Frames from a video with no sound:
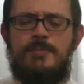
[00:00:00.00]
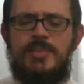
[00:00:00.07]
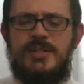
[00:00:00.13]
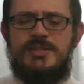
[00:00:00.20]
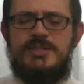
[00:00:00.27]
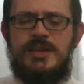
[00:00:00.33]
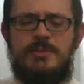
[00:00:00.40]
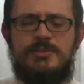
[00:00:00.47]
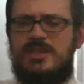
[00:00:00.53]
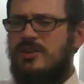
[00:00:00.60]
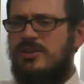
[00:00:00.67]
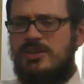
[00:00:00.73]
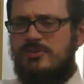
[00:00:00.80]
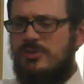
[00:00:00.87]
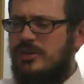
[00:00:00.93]
But
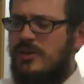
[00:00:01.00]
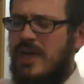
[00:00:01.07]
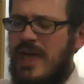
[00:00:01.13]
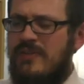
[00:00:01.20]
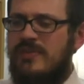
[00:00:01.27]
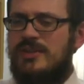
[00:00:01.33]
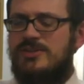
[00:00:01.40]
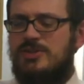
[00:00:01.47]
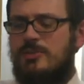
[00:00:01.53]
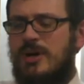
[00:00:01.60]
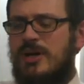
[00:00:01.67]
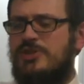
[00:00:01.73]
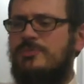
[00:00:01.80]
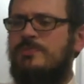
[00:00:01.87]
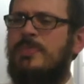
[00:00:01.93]
you don't really have that so
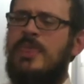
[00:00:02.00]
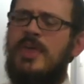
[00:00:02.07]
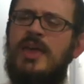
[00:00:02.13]
much.